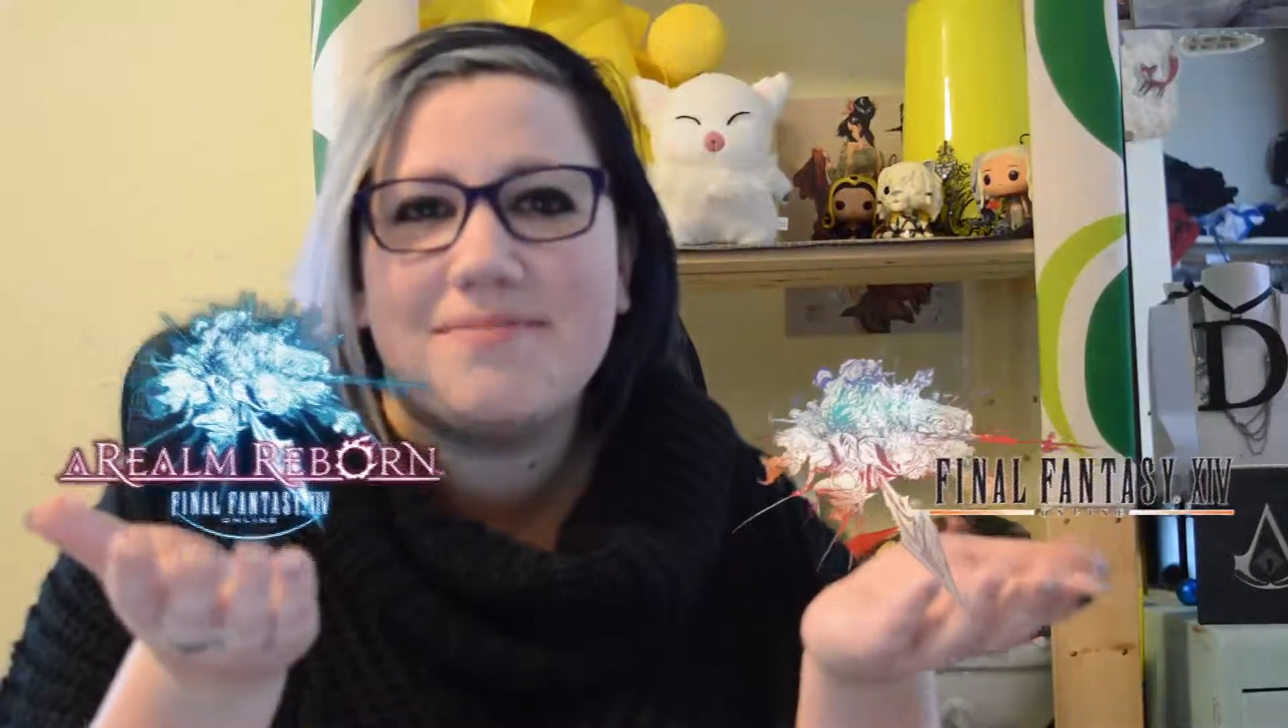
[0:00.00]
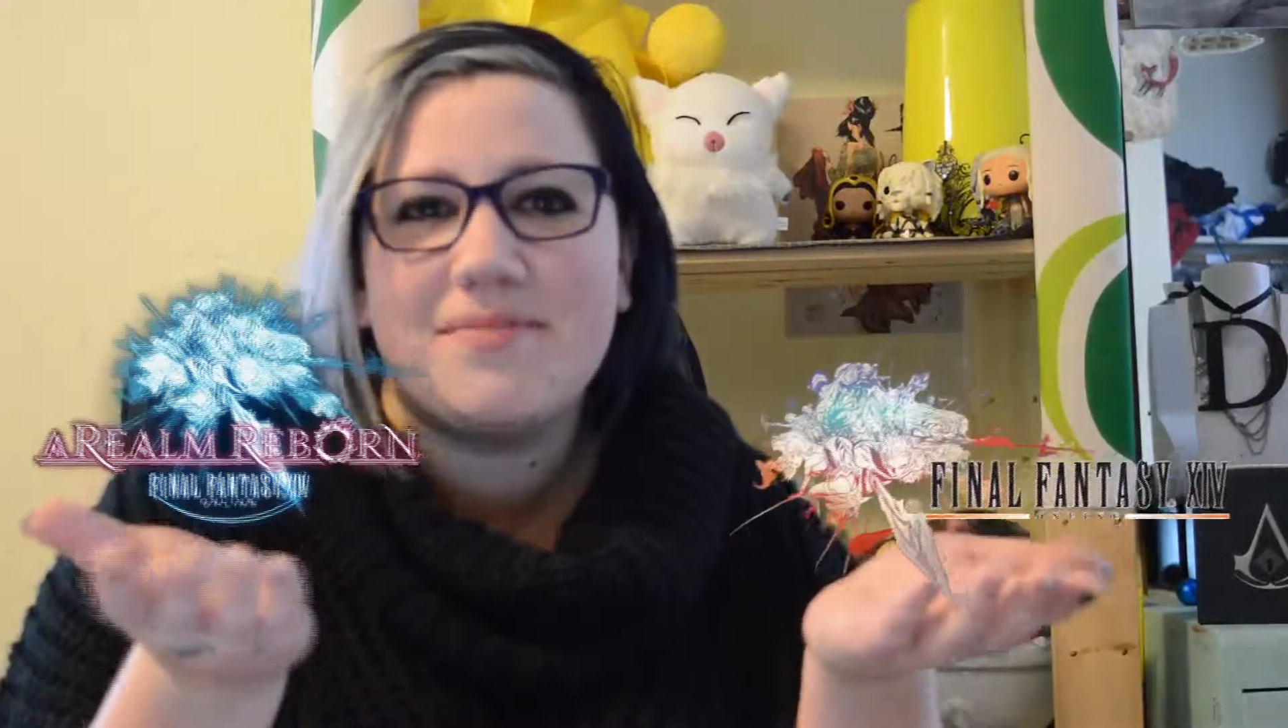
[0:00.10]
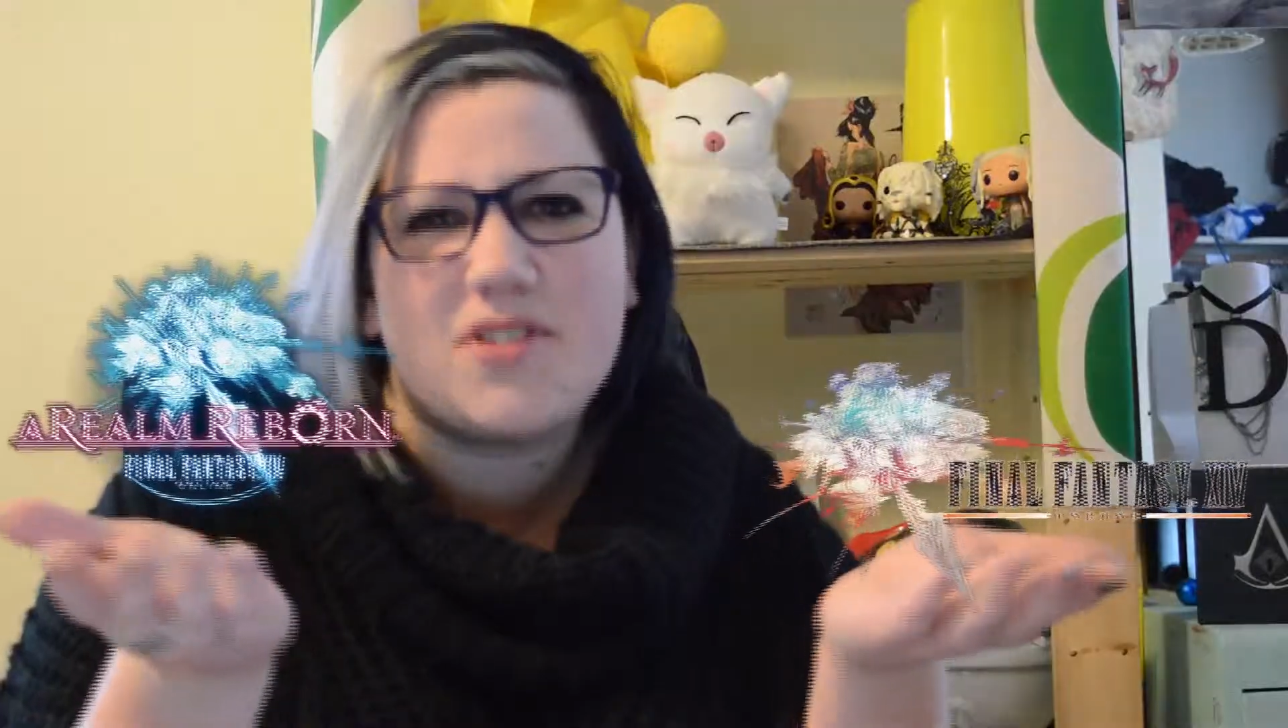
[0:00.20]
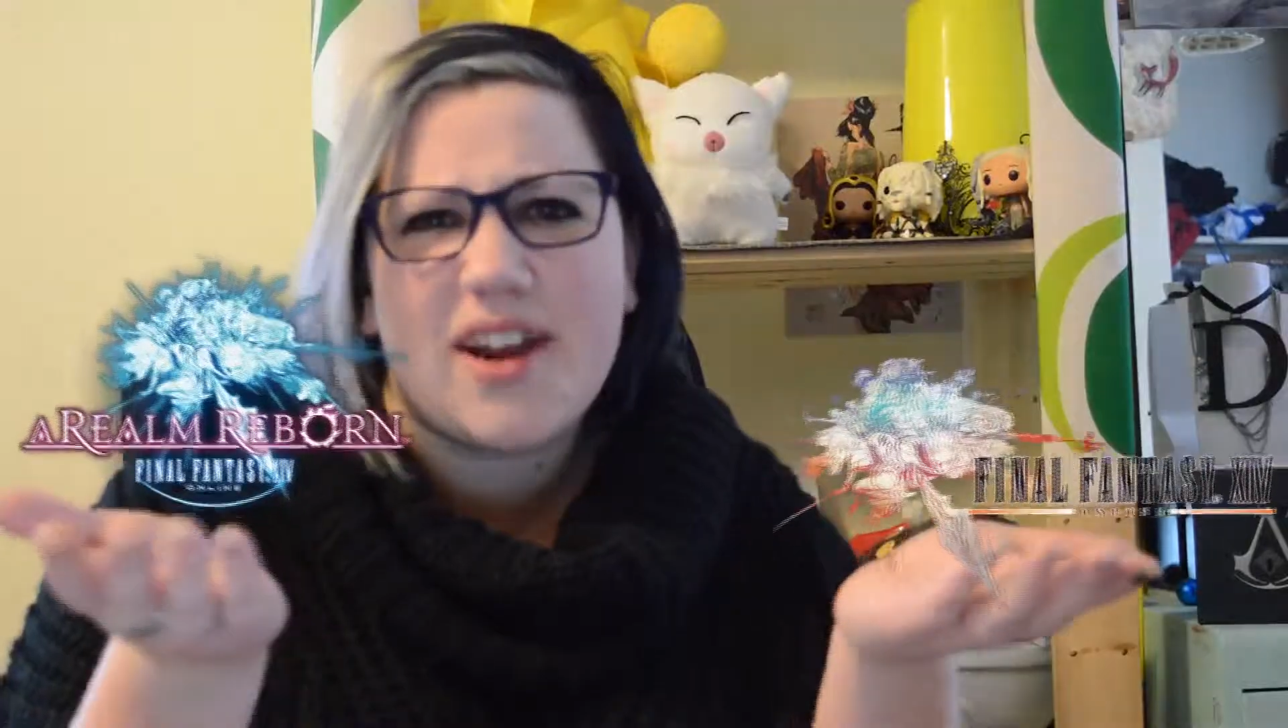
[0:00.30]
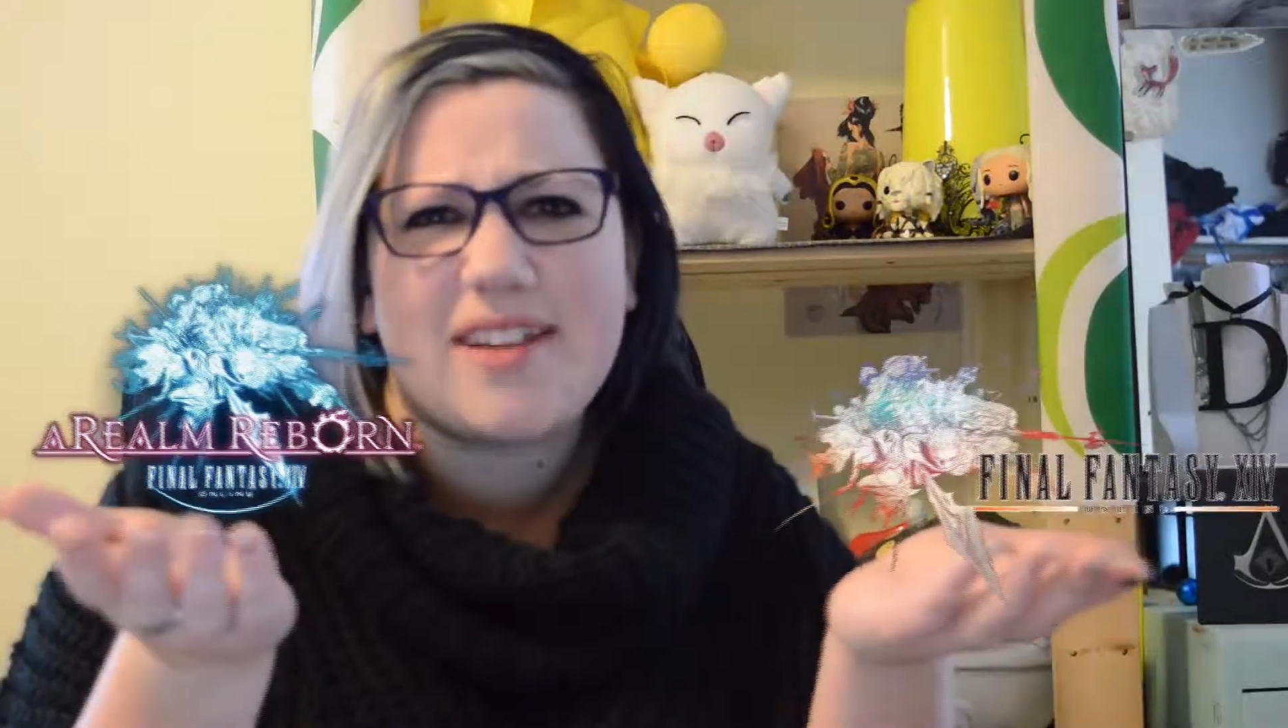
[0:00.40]

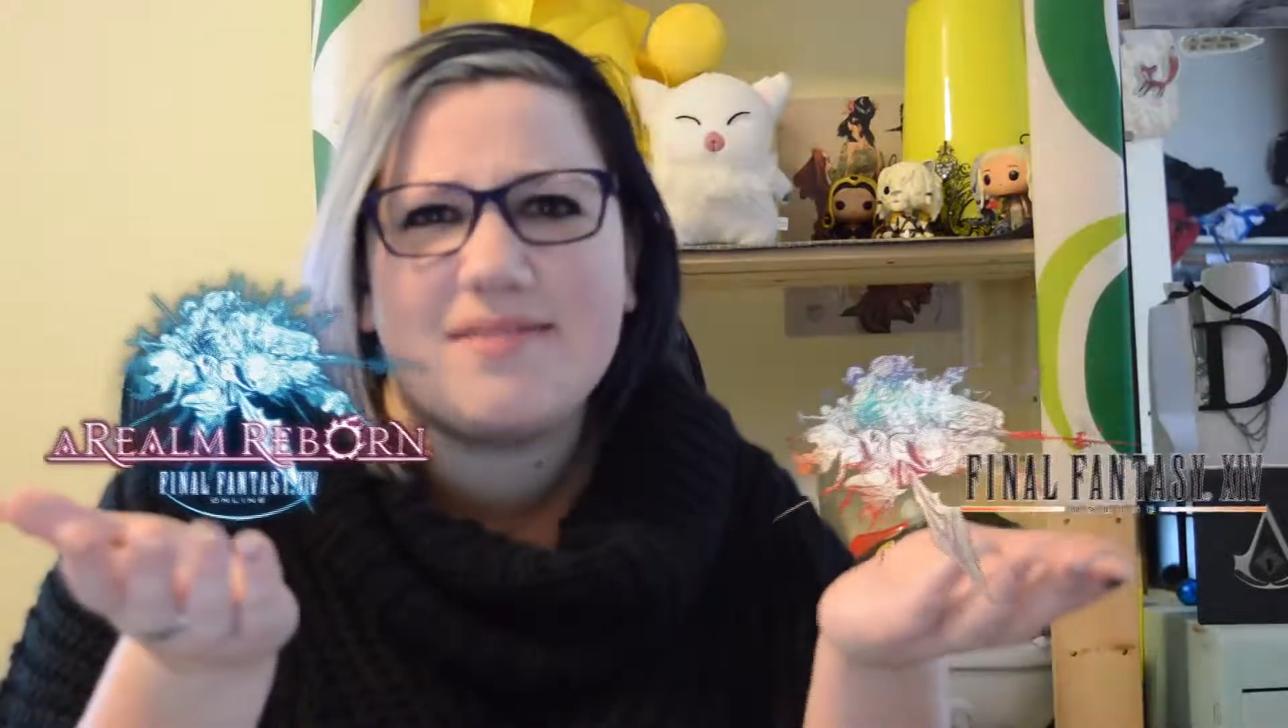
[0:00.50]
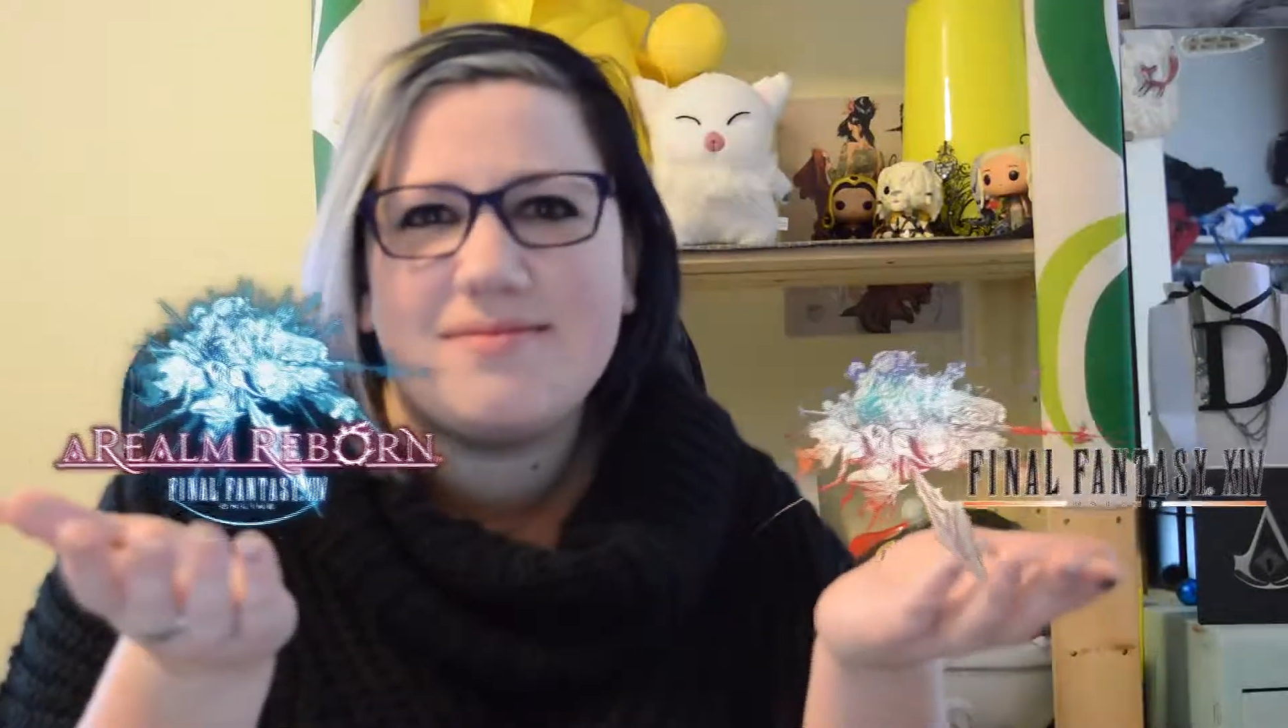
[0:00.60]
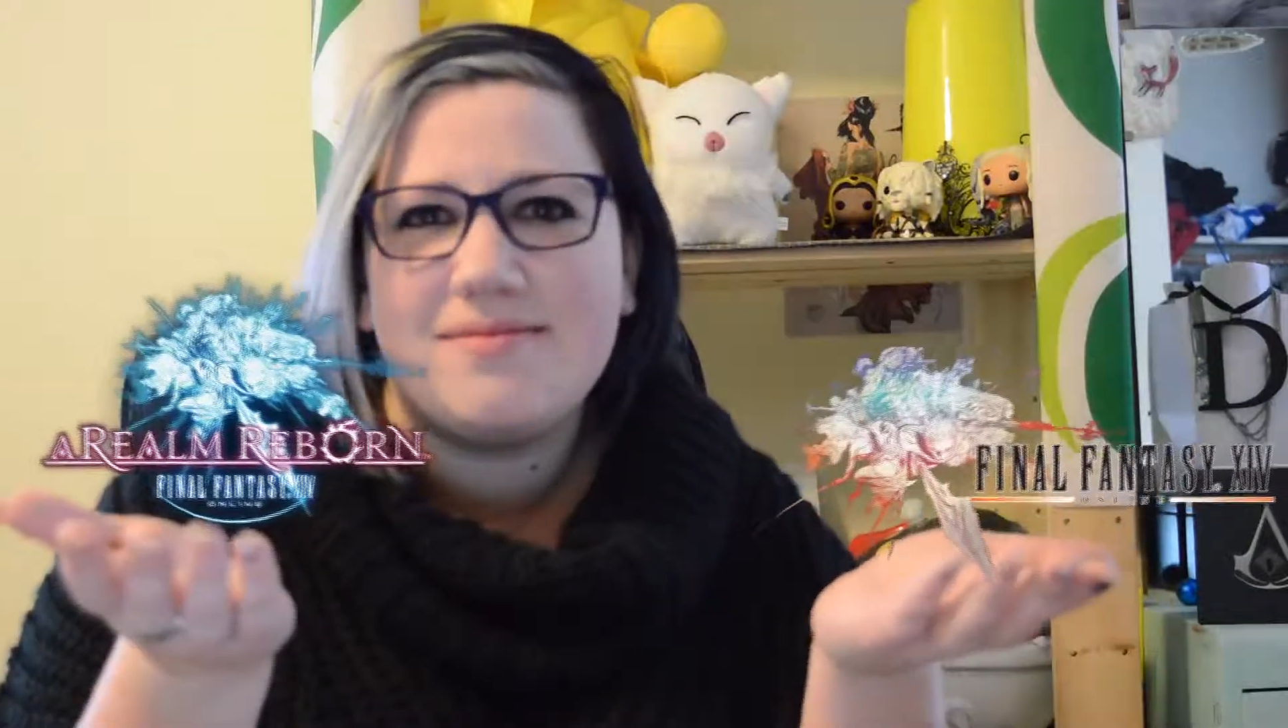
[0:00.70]
It's great.